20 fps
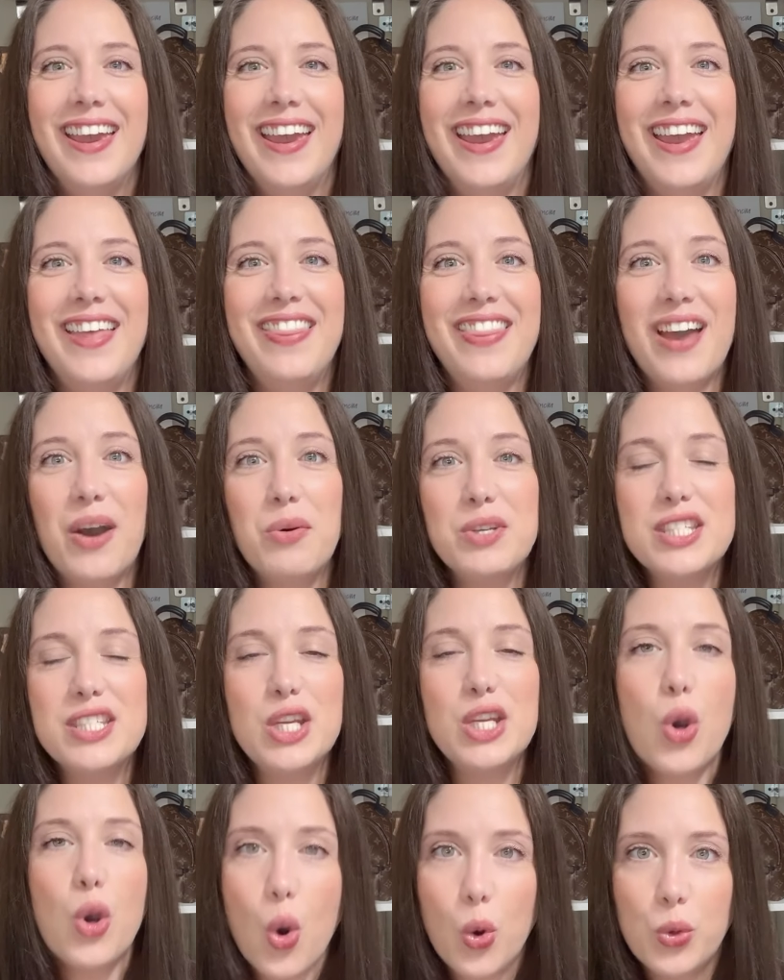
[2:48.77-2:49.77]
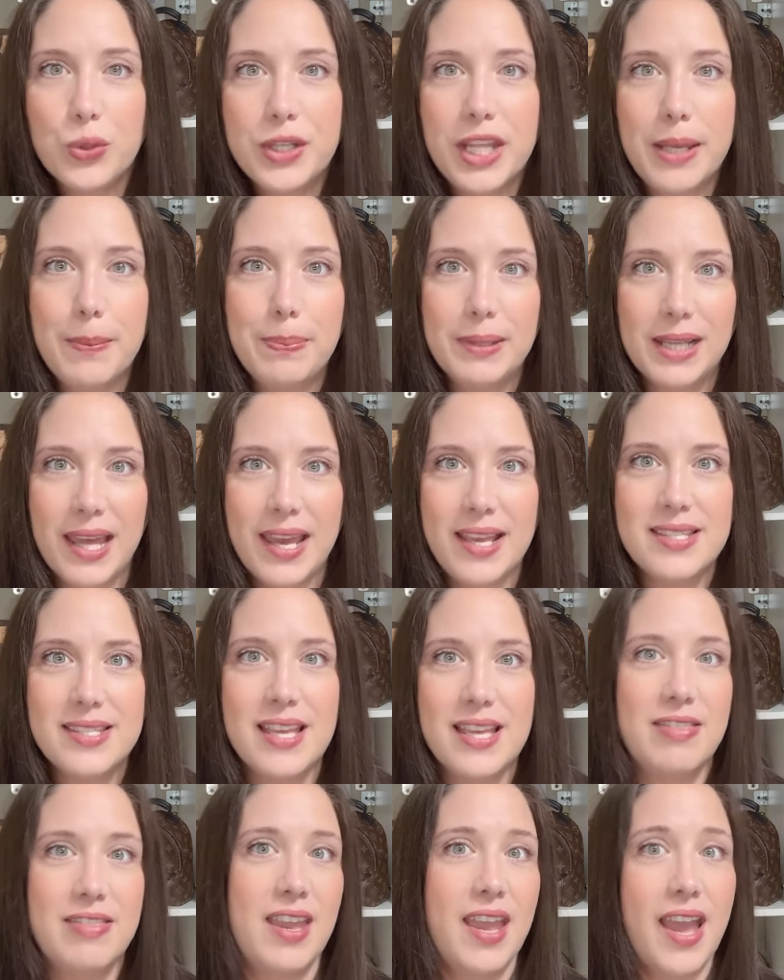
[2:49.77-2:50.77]
and that was the only place
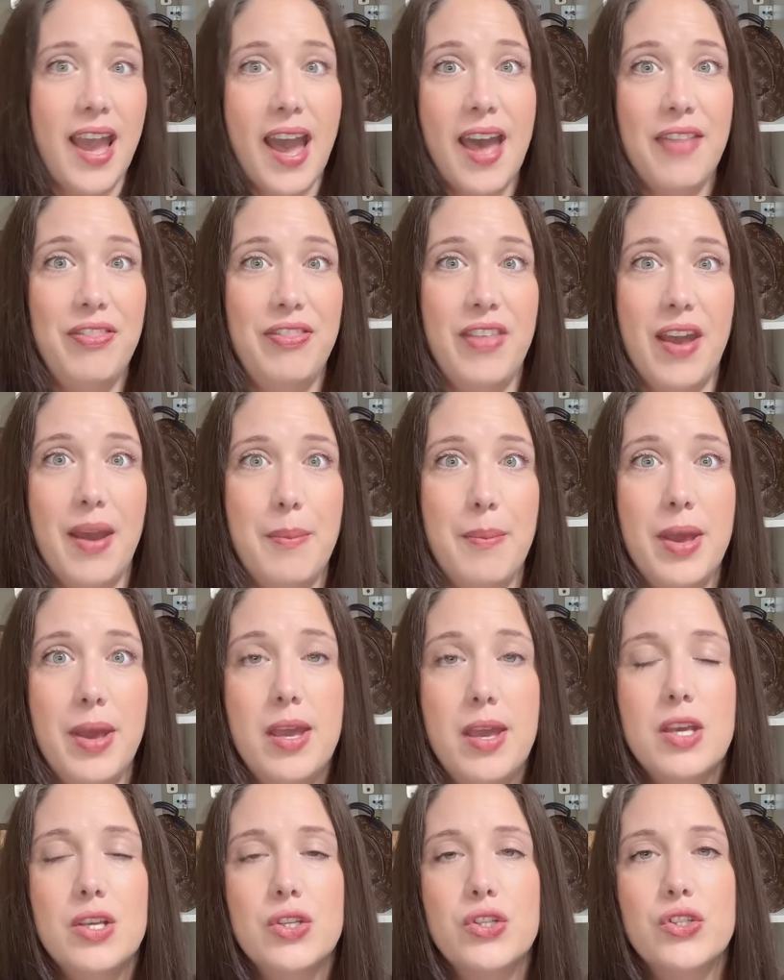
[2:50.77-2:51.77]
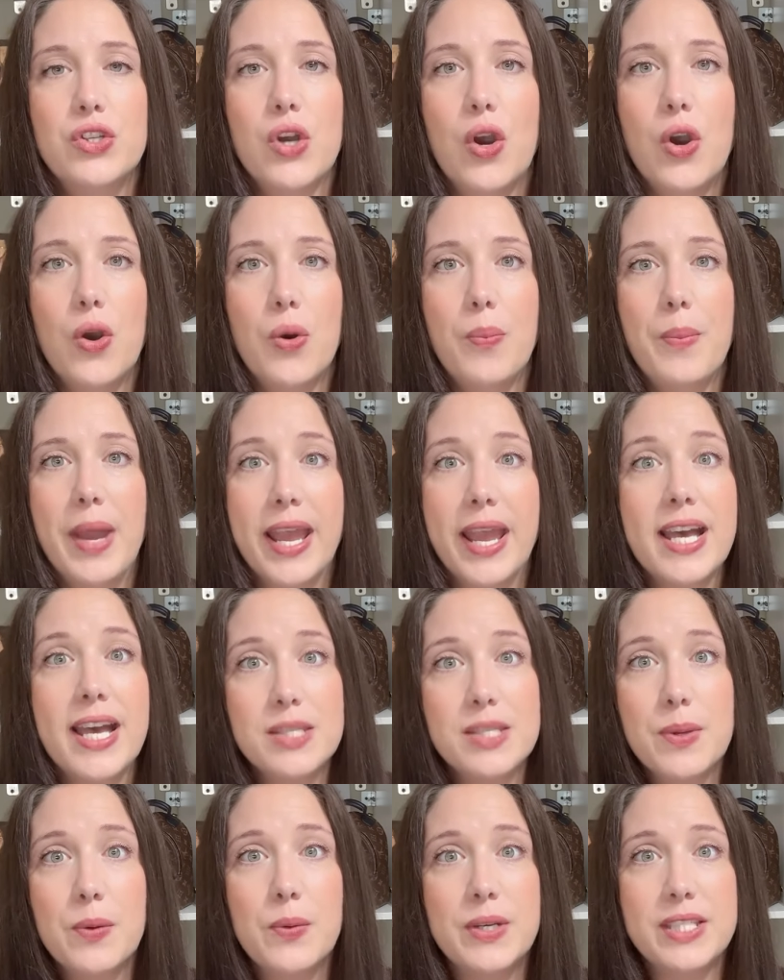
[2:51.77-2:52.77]
that they had them. So my
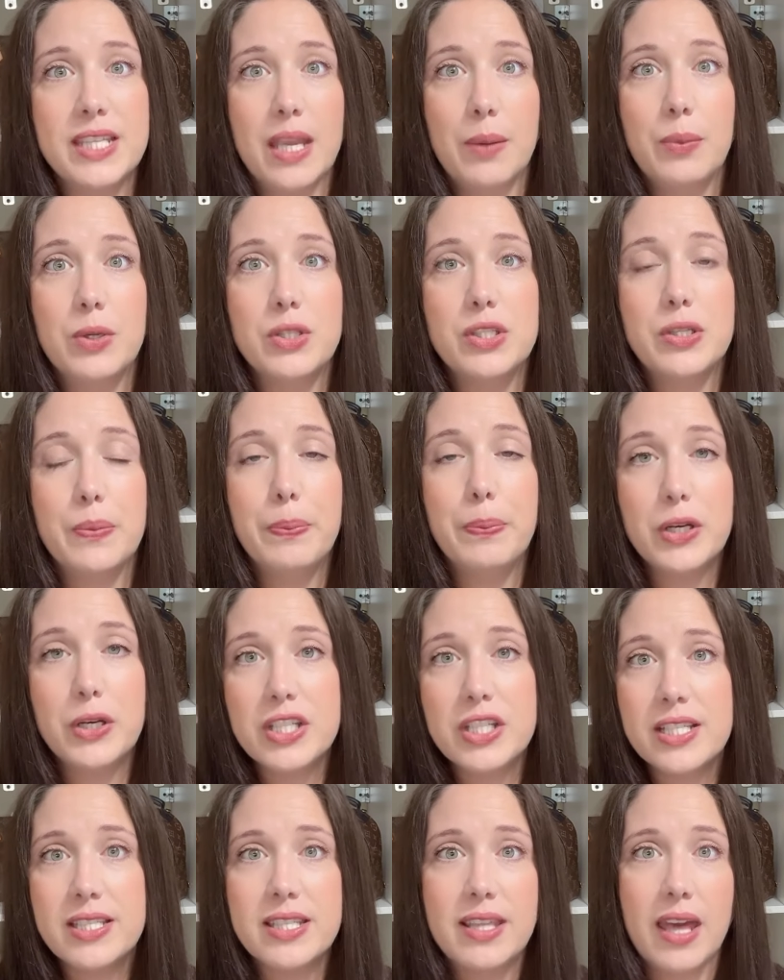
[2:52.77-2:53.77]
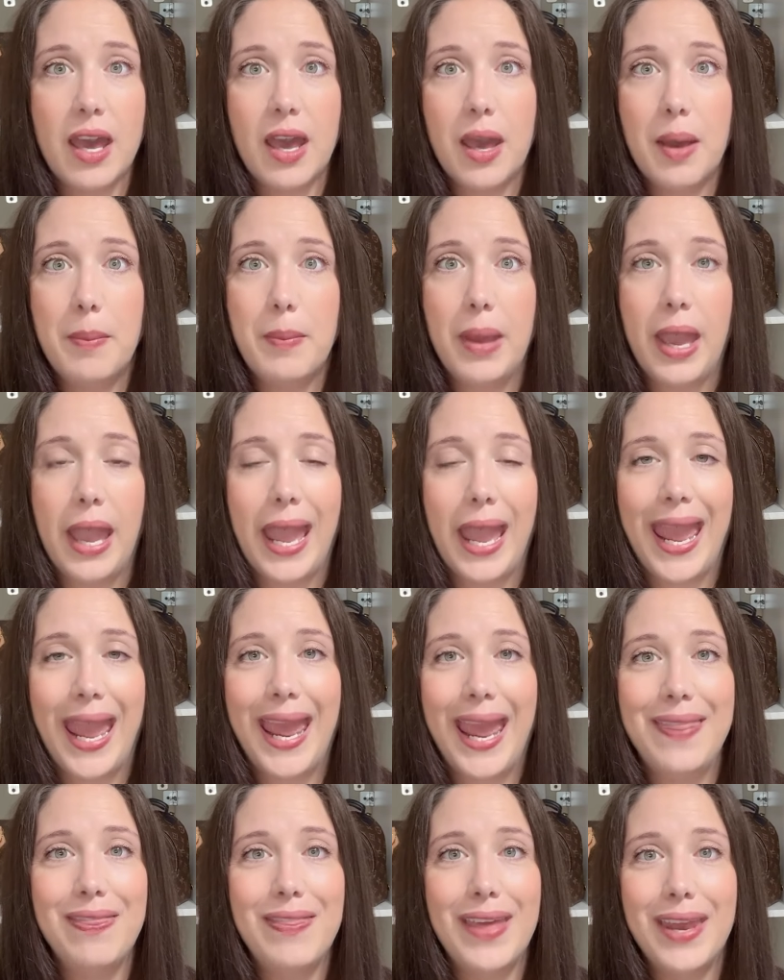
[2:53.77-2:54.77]
husband was able to purchase them,
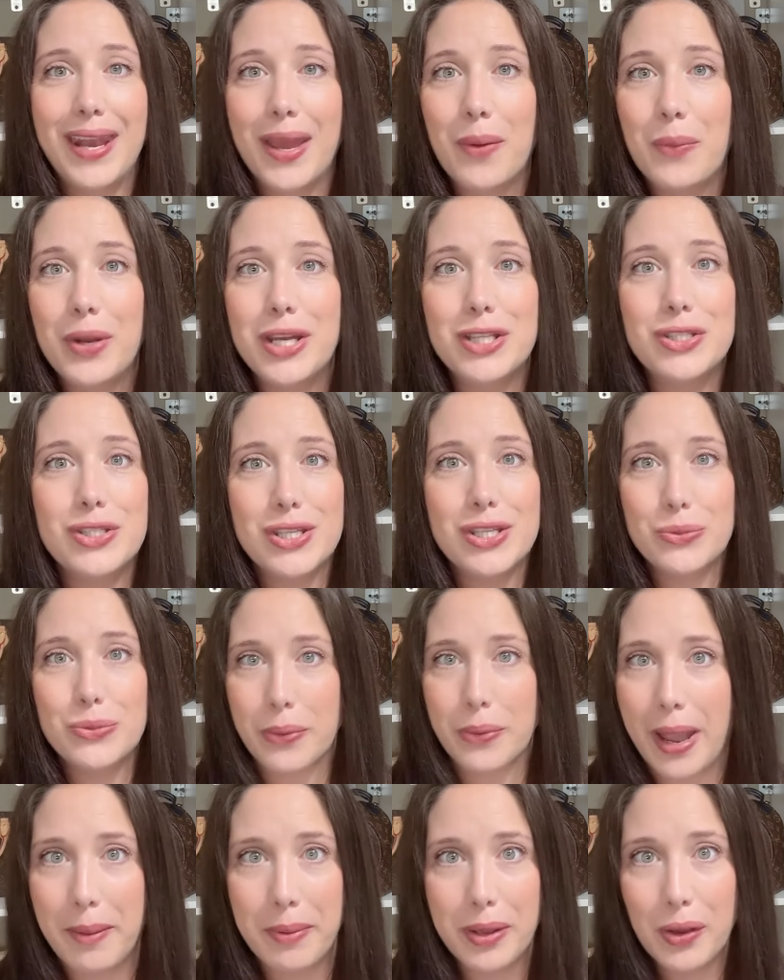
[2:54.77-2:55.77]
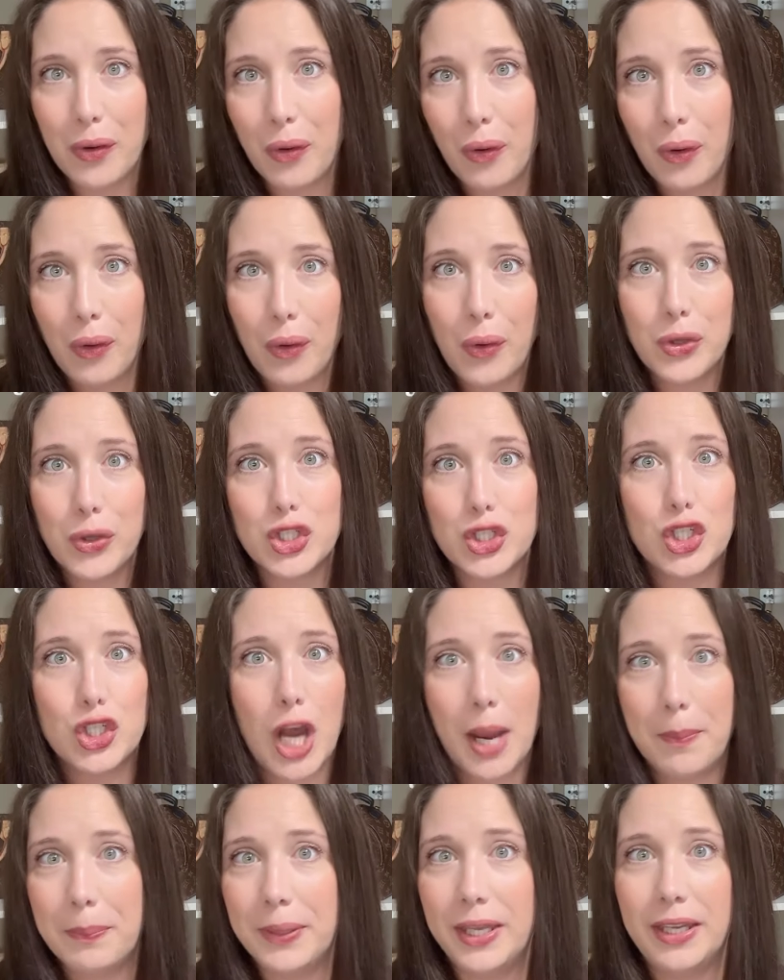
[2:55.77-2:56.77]
and then I went into this rabbit hole
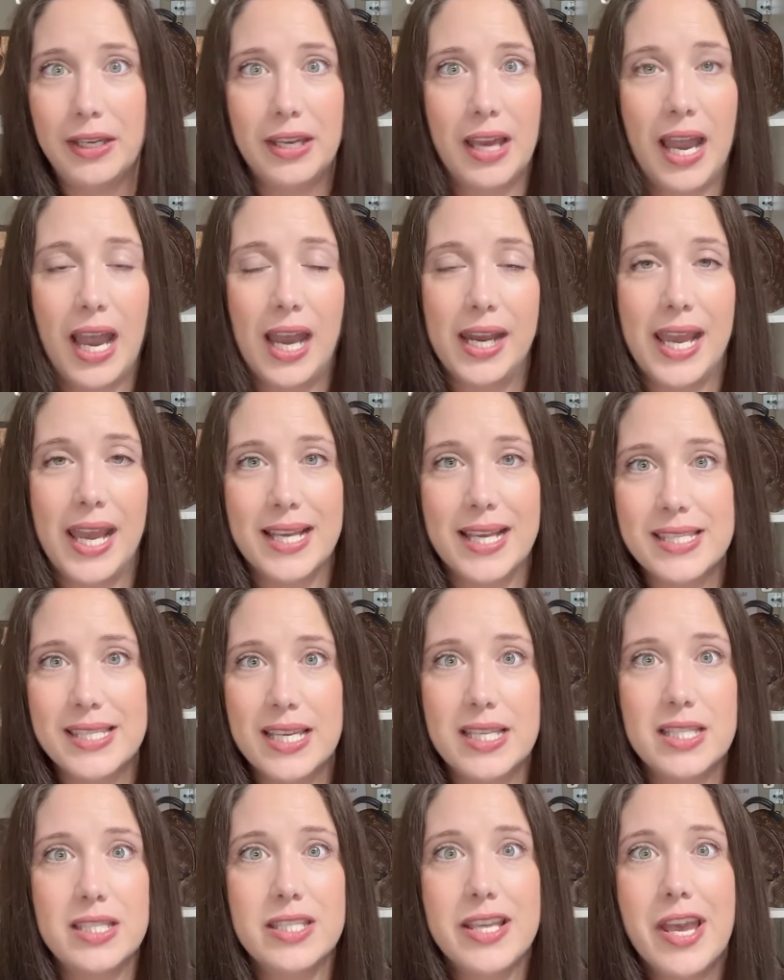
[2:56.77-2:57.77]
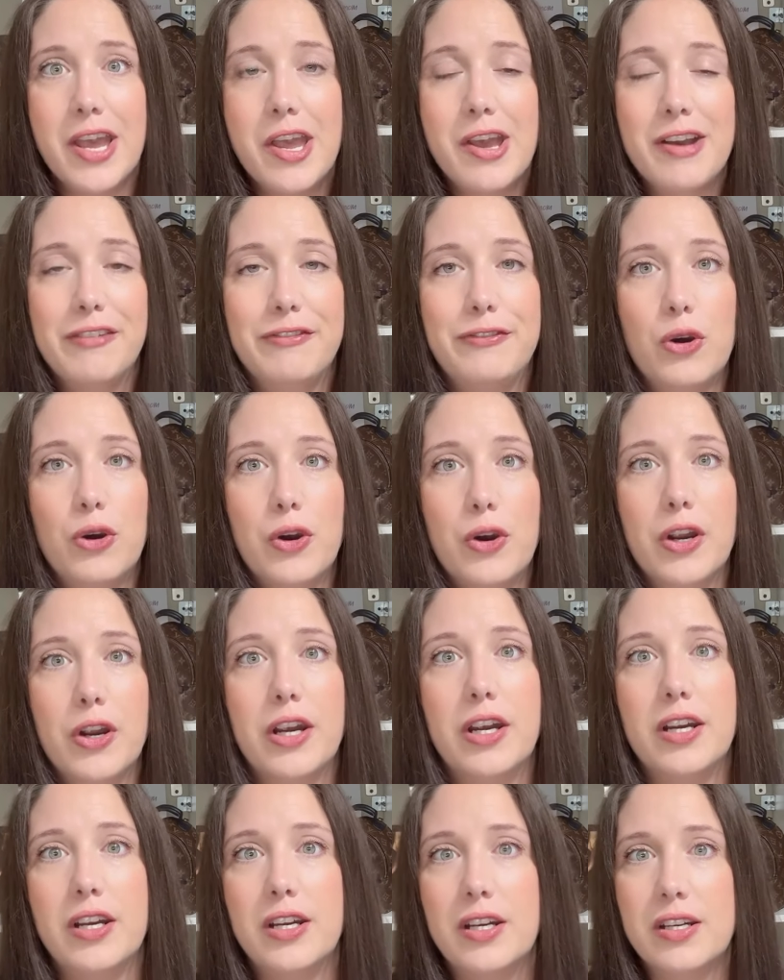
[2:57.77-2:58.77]
shopping at Essence
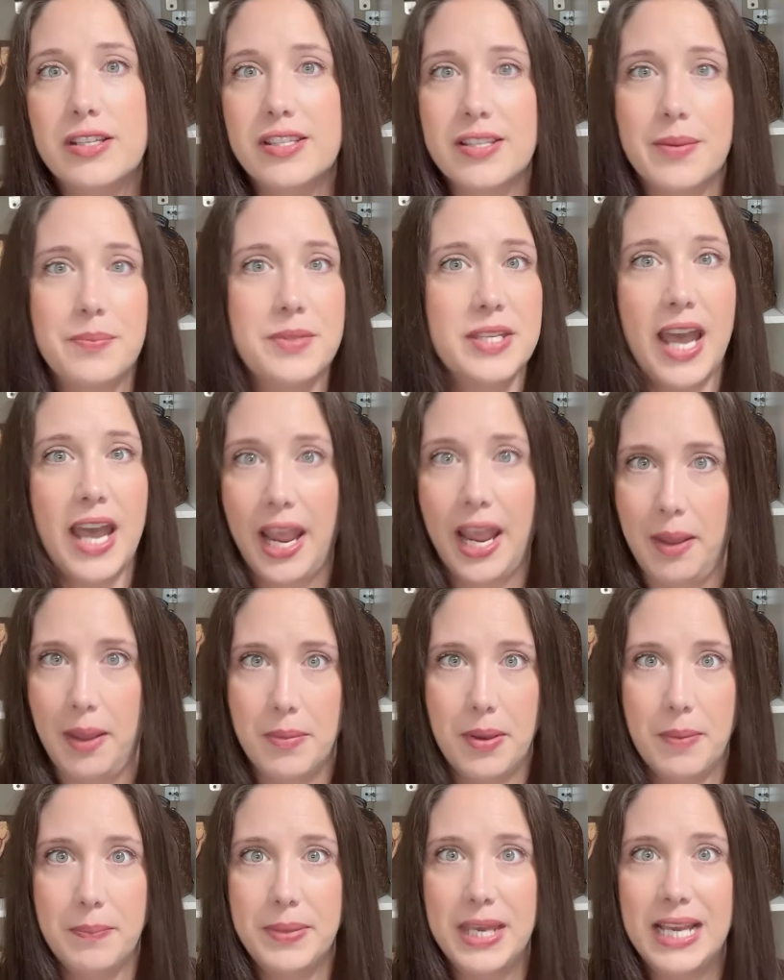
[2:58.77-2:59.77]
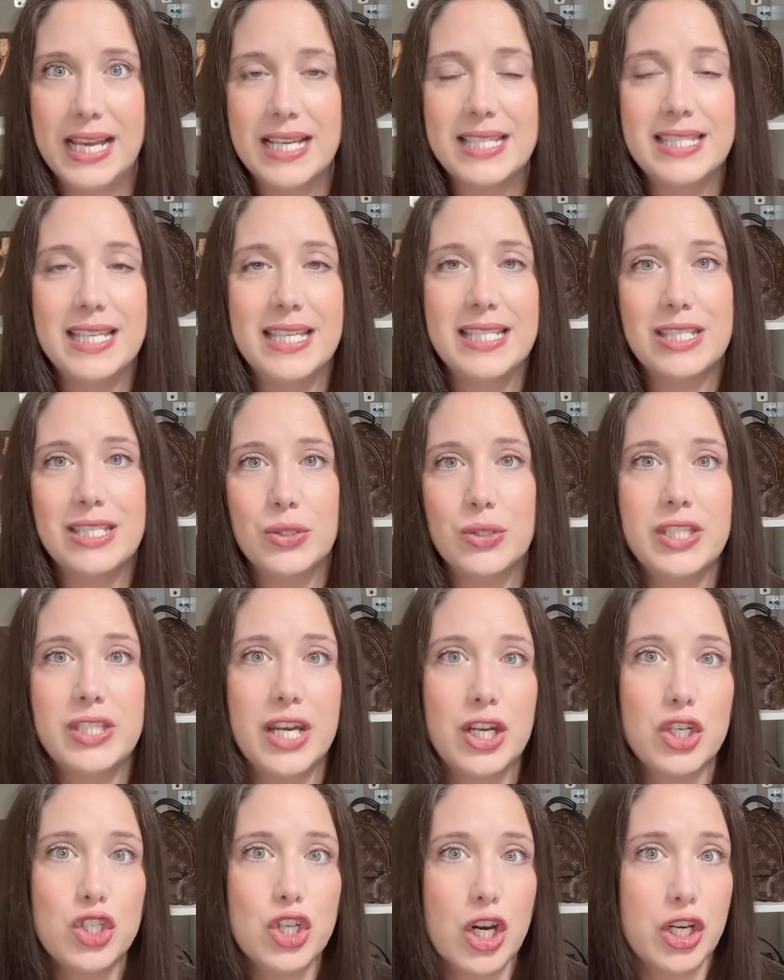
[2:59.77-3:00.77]
for some time because they still
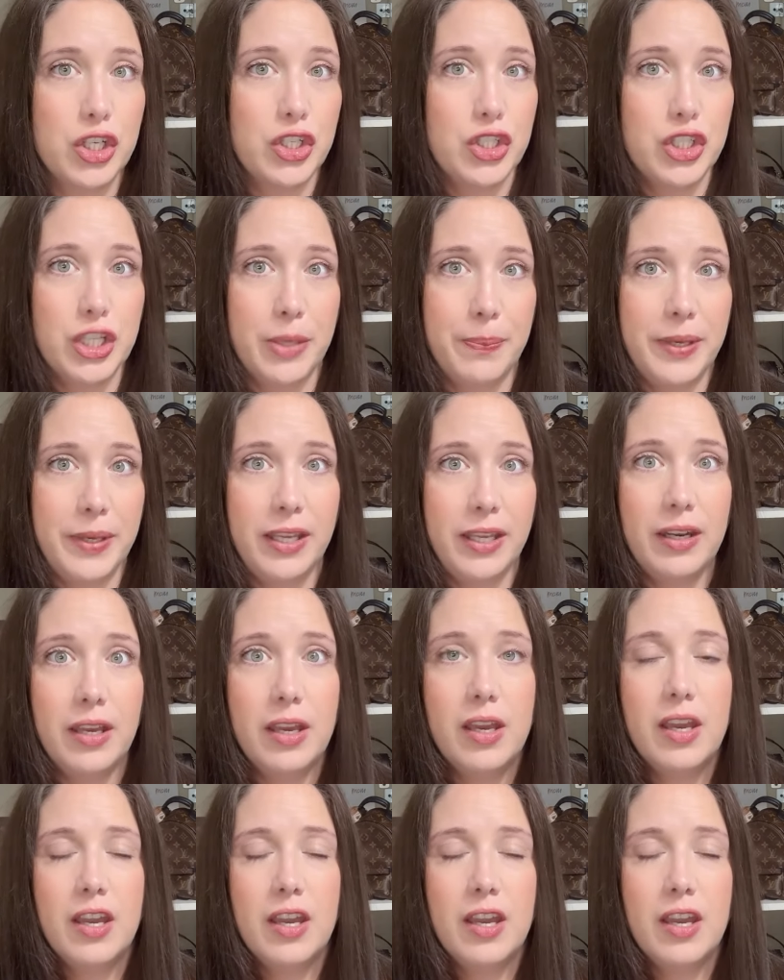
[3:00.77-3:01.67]
didn't charge shipping